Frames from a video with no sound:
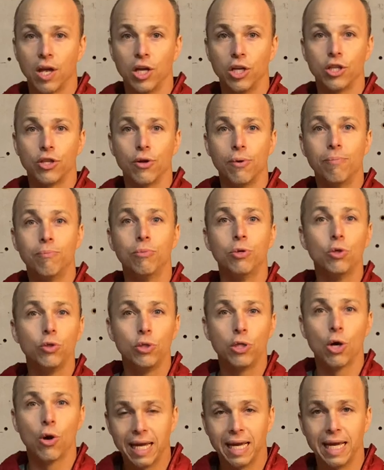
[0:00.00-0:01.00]
The
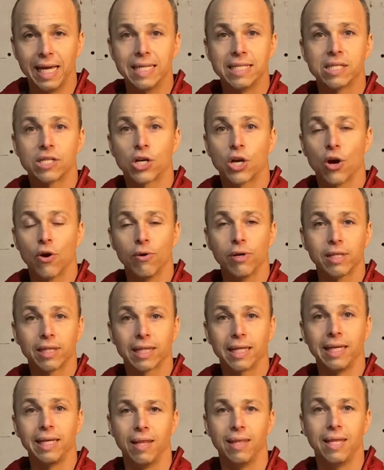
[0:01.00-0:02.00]
Mudo is
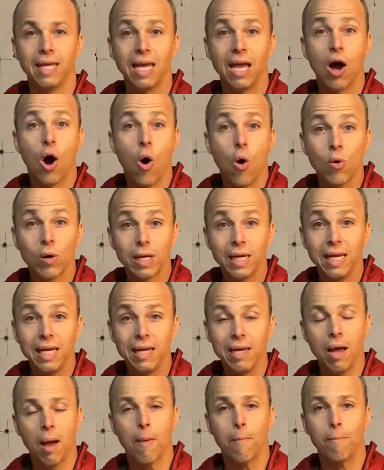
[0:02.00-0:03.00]
currently the
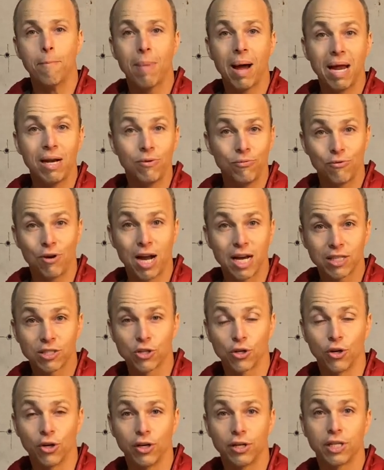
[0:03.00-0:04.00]
only
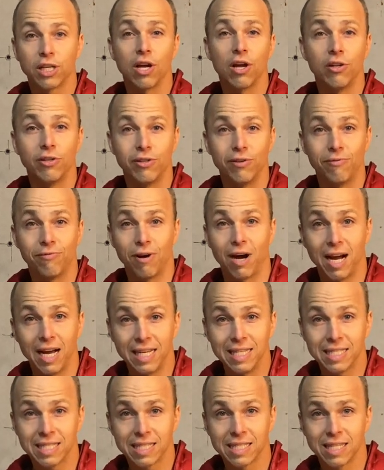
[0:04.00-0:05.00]
manufactured
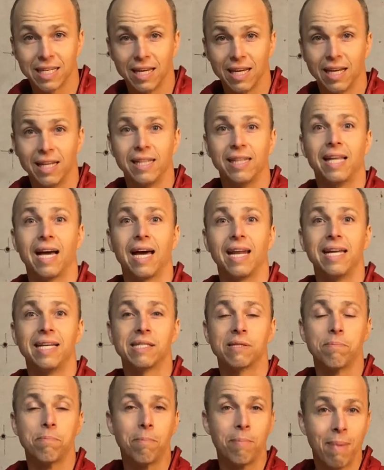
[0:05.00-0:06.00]
device that
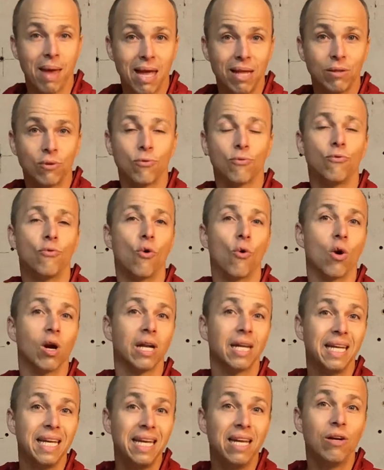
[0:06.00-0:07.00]
is meant for
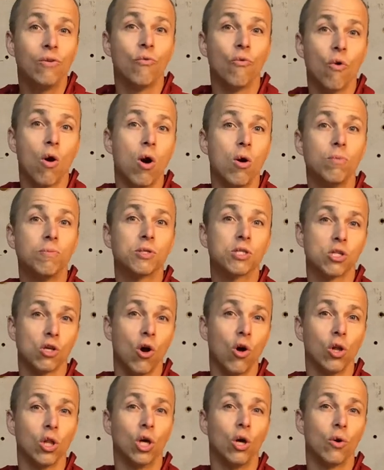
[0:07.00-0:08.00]
lead rope
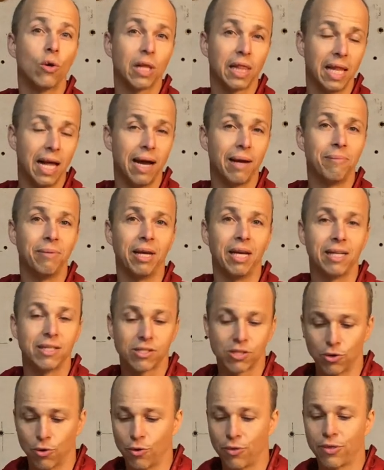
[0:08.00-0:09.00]
solo climbing,
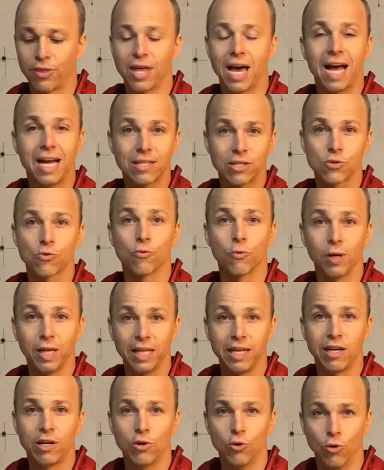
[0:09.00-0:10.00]
so that's
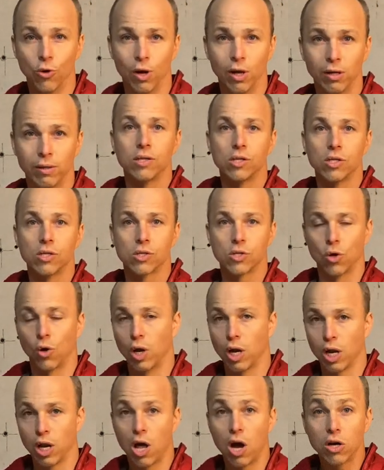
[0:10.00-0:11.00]
really cool. So
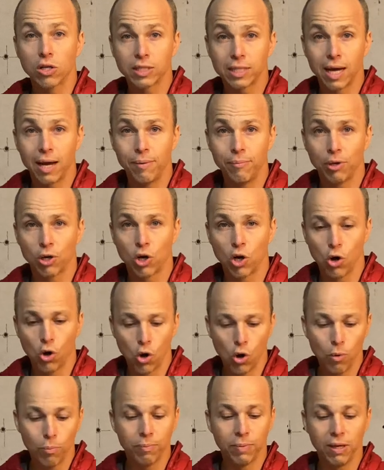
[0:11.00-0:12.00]
a long time
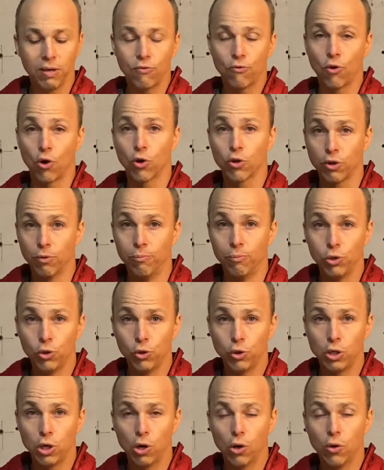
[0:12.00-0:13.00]
ago, before the
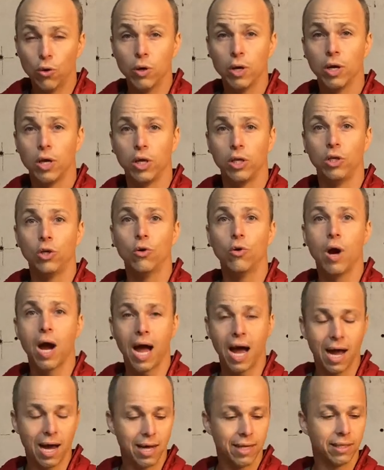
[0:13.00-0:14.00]
Mudo, you
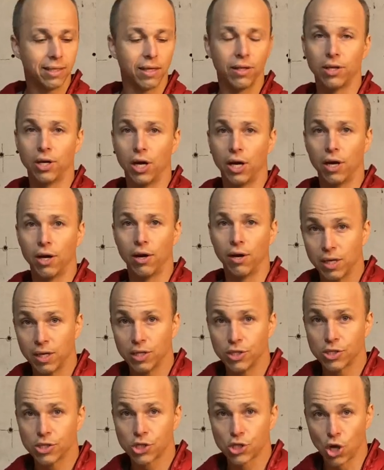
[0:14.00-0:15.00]
had the
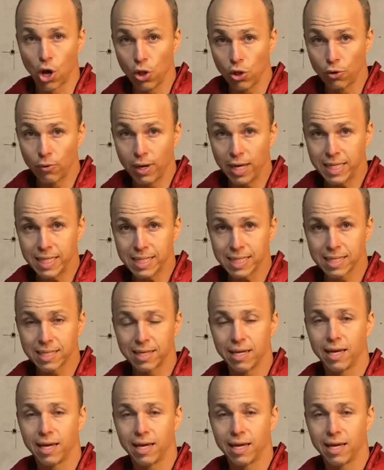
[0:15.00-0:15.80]
Soloist